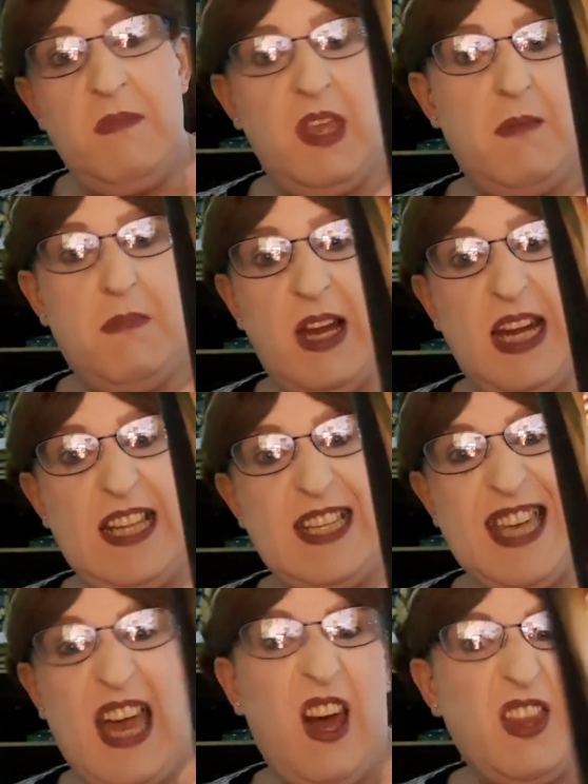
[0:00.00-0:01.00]
you might need to
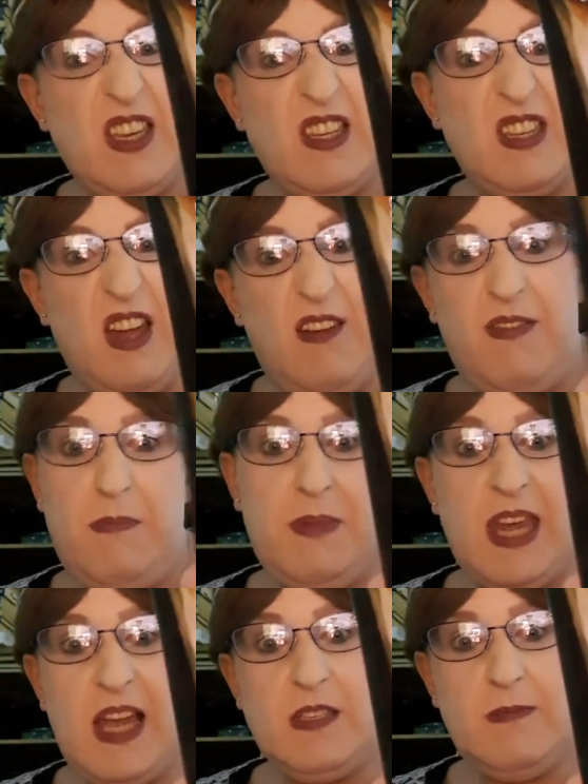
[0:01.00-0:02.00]
get other stuff, but
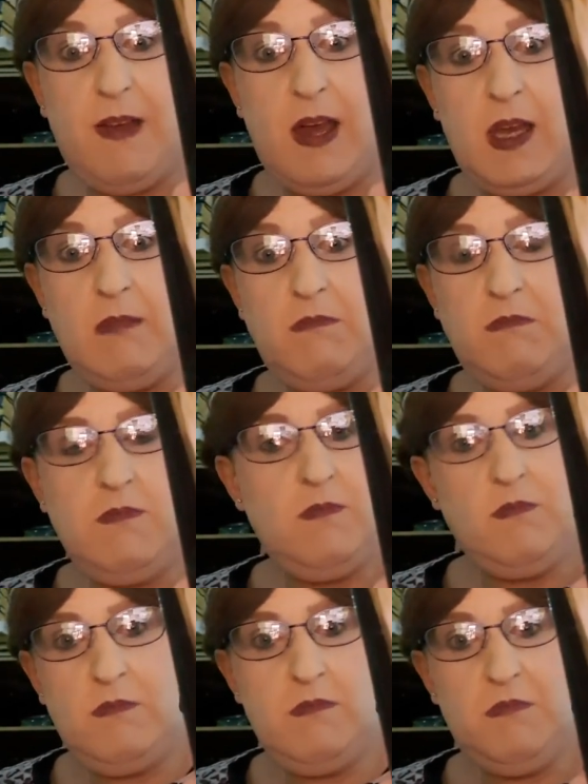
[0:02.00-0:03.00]
that's fine.
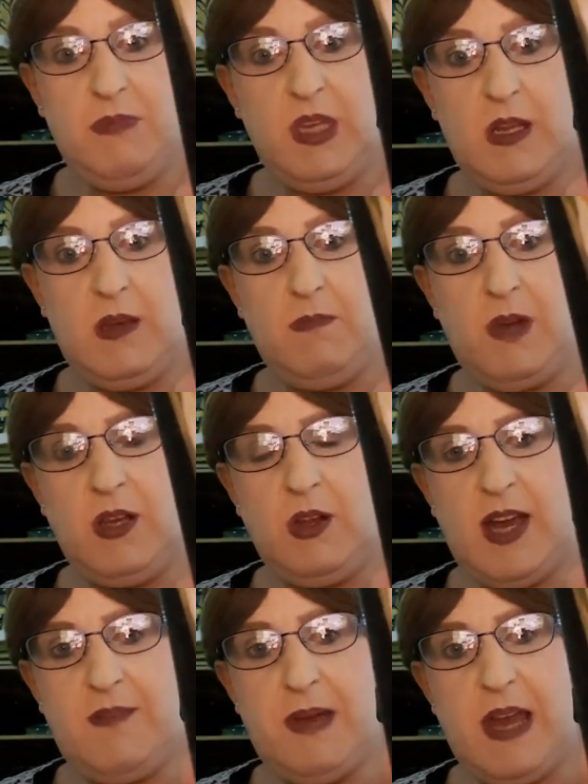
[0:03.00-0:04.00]
You know, you might
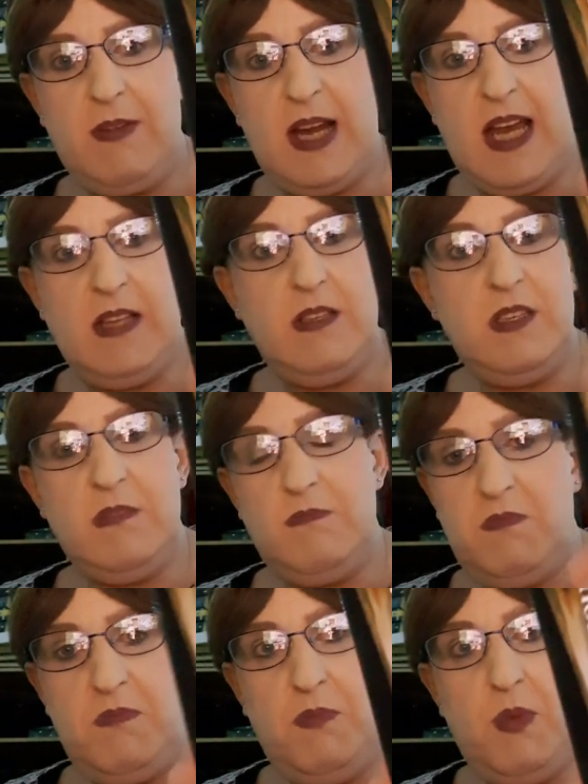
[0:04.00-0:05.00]
not have Poundlands
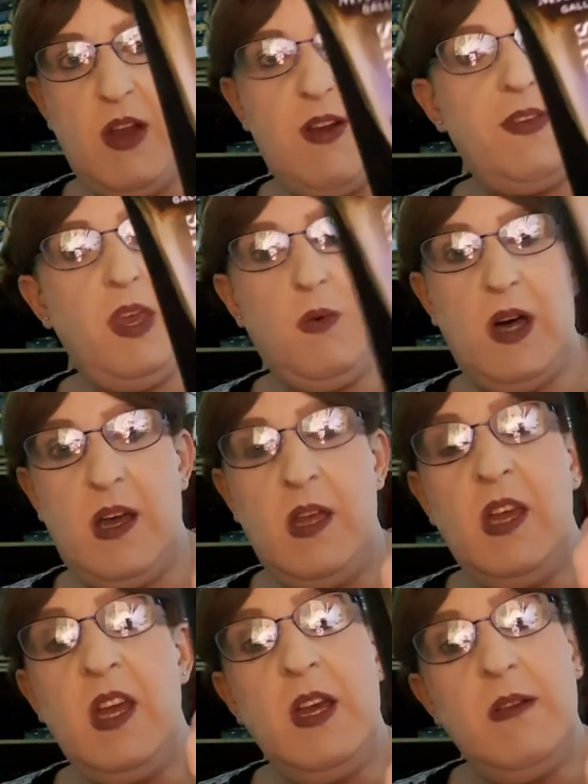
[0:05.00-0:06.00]
wherever you are,
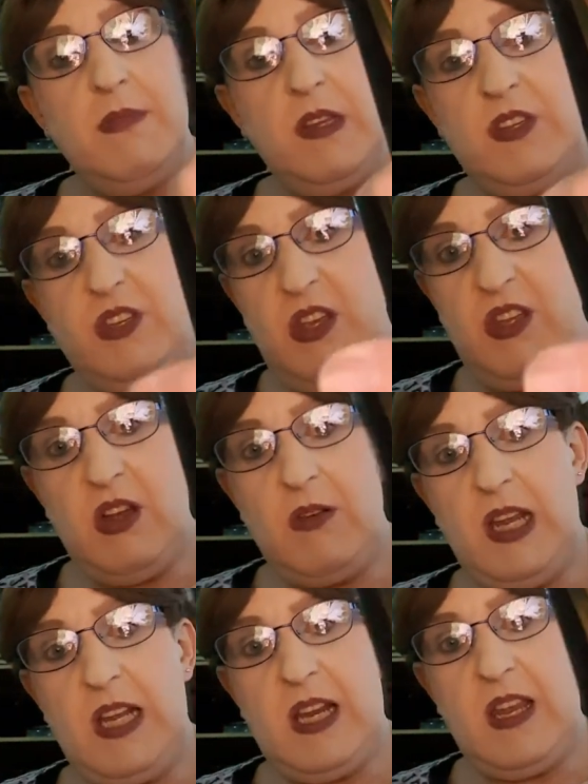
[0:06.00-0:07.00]
but you don't
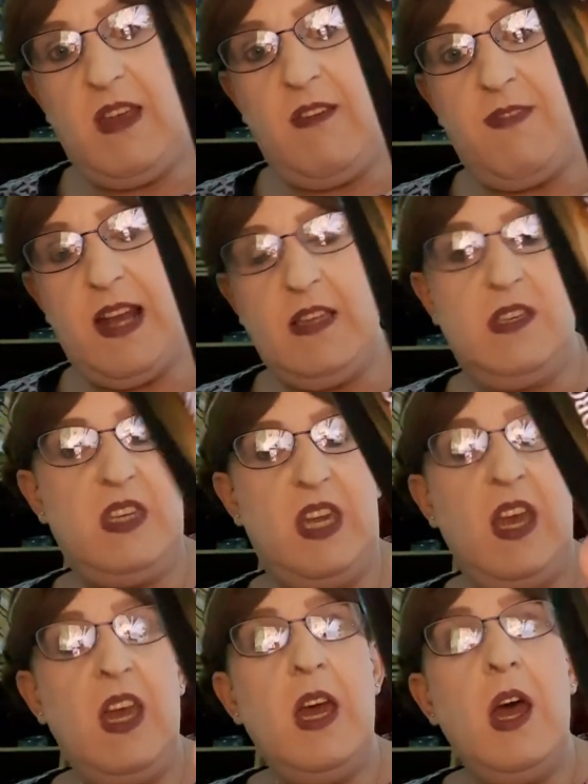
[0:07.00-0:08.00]
need anything
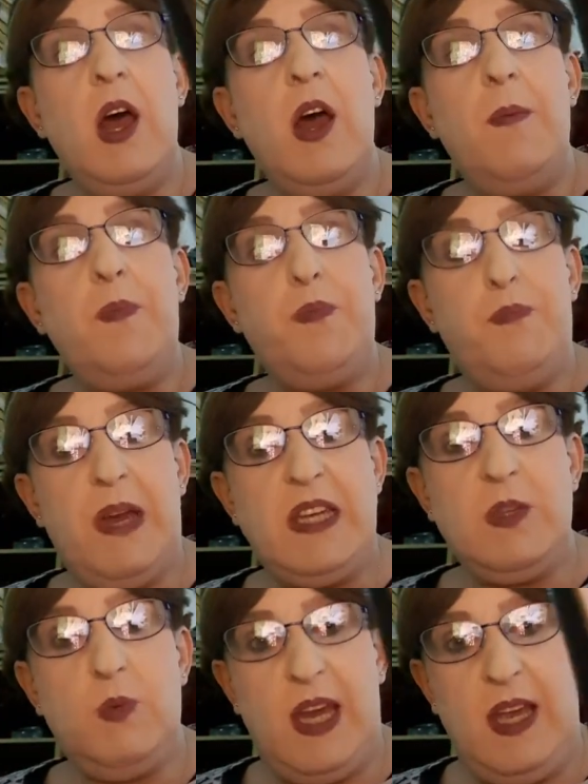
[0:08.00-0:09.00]
fancy.
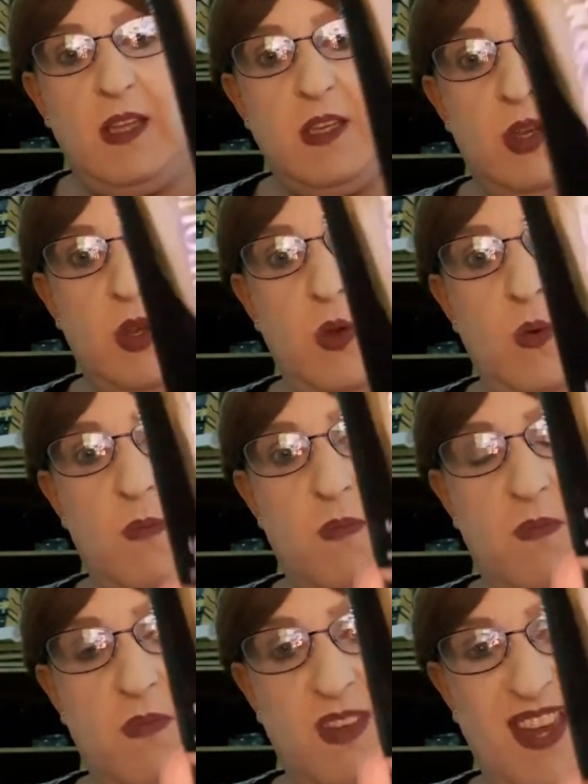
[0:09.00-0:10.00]
Best way to
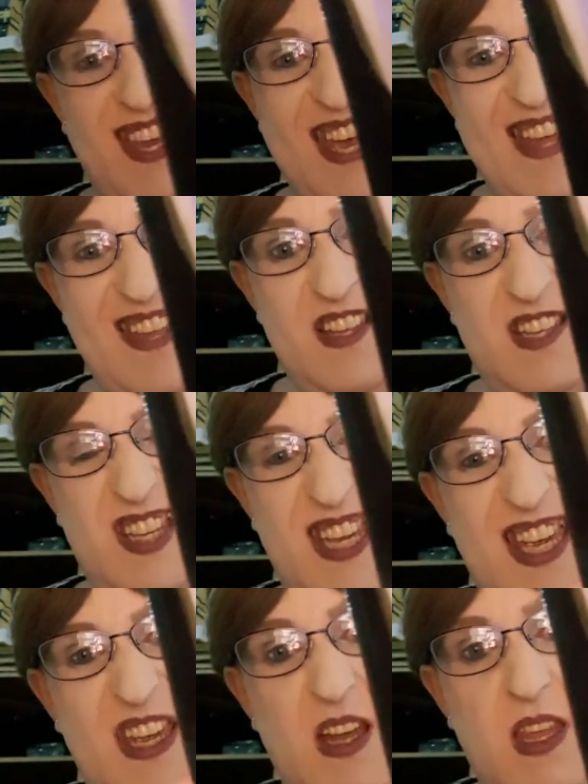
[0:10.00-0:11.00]
get
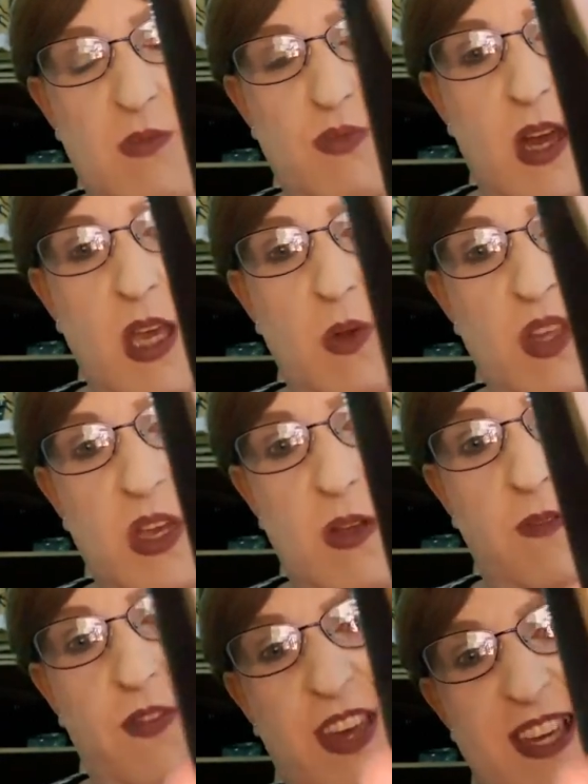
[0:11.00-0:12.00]
the right
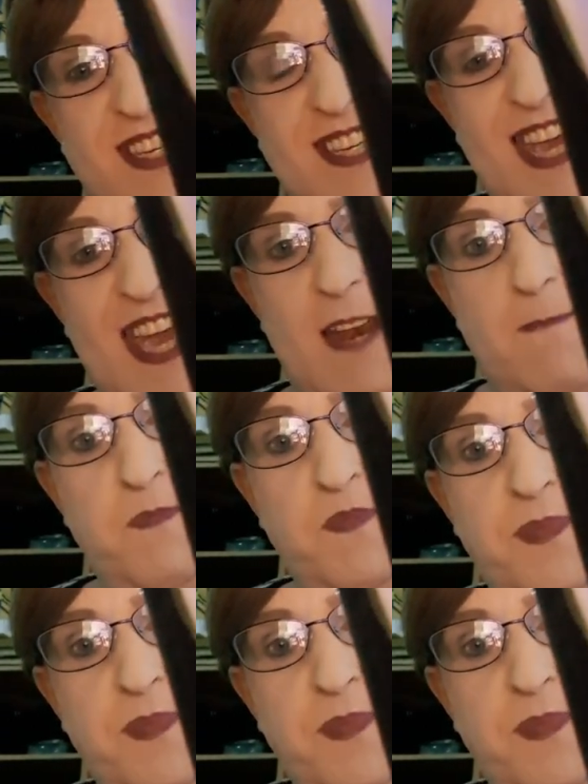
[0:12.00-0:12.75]
tone for your skin,